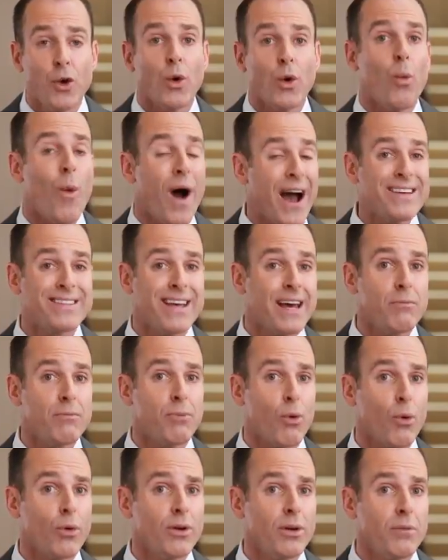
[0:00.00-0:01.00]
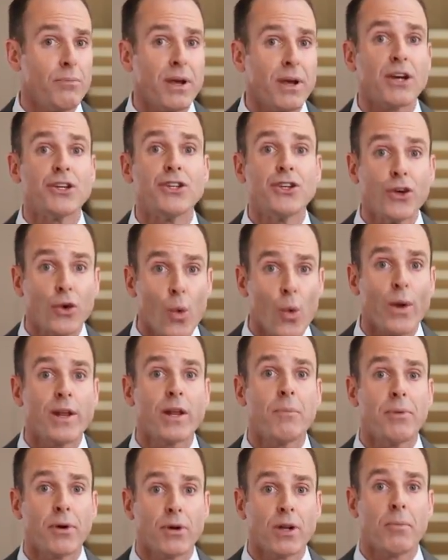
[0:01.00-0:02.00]
And why is that important? Because you're going
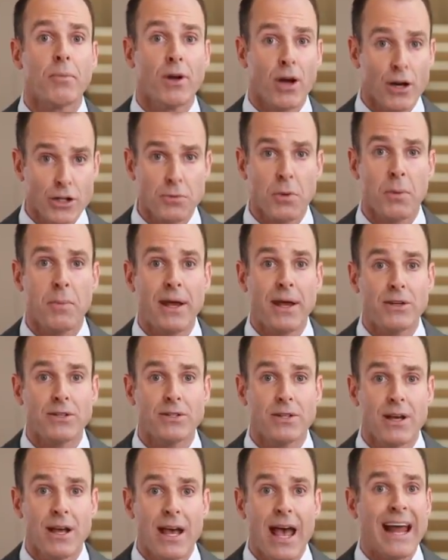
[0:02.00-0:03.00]
to build up a customer base.